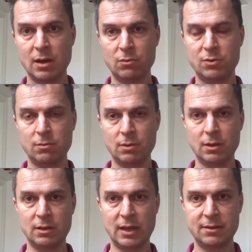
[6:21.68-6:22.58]
how to
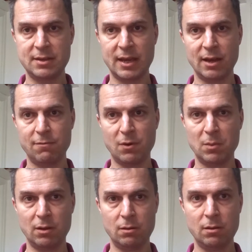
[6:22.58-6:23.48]
get data
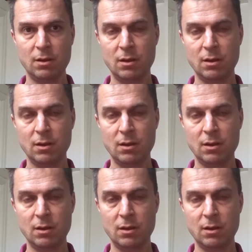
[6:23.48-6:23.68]
from an